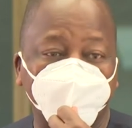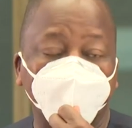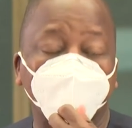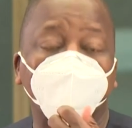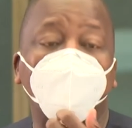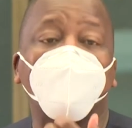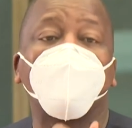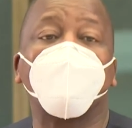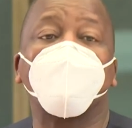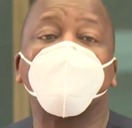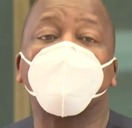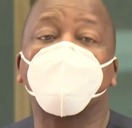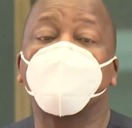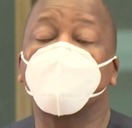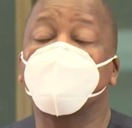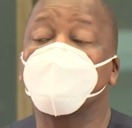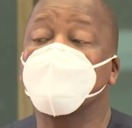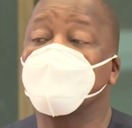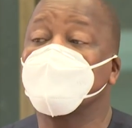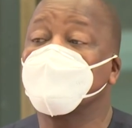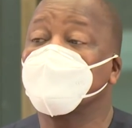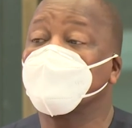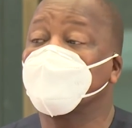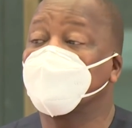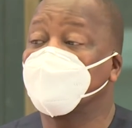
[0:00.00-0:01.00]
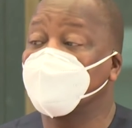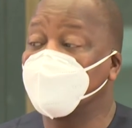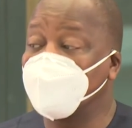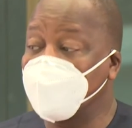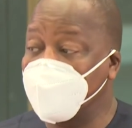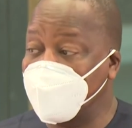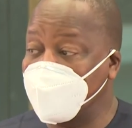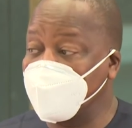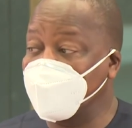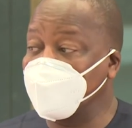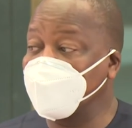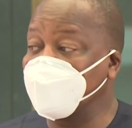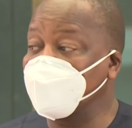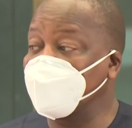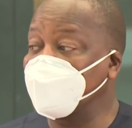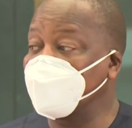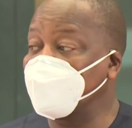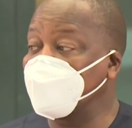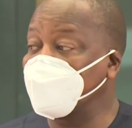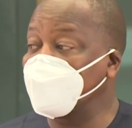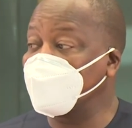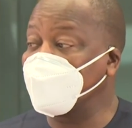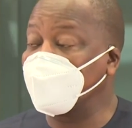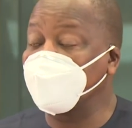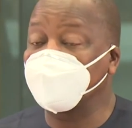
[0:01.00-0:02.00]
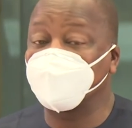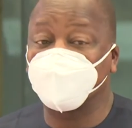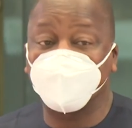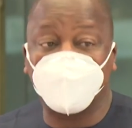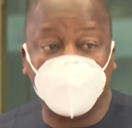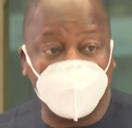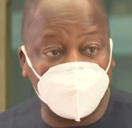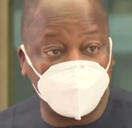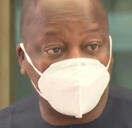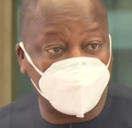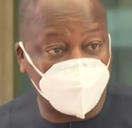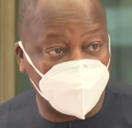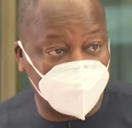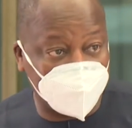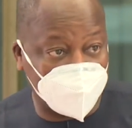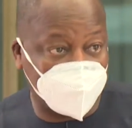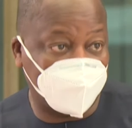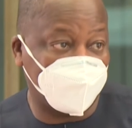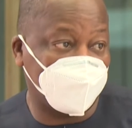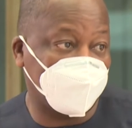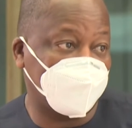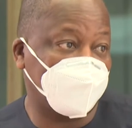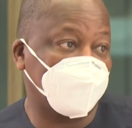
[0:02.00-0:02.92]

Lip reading: My advice to them